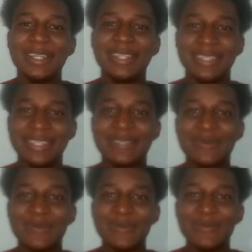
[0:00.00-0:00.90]

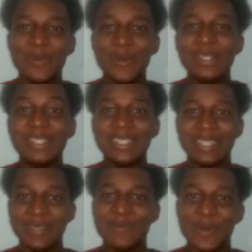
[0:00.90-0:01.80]
this mode
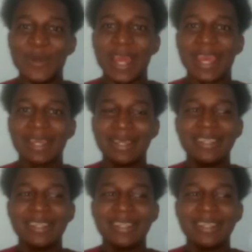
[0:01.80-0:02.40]
jiggly mode, like